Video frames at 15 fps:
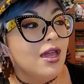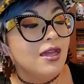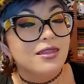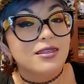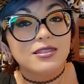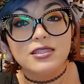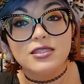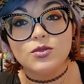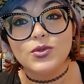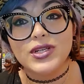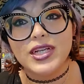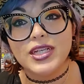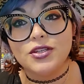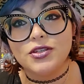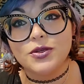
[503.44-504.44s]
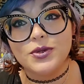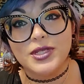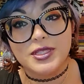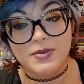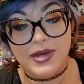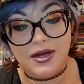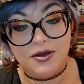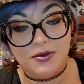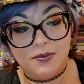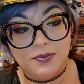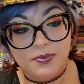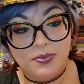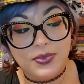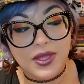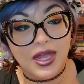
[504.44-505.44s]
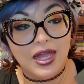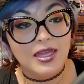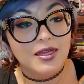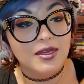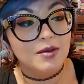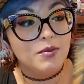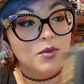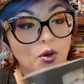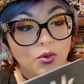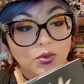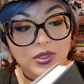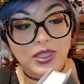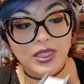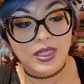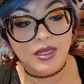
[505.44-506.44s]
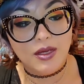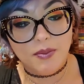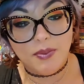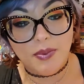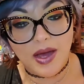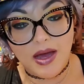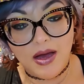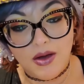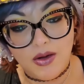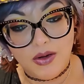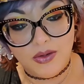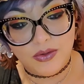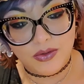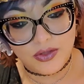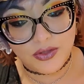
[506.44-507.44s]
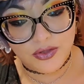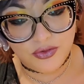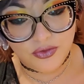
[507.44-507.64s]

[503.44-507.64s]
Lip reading: This is the one I don't know what it's about. I am only about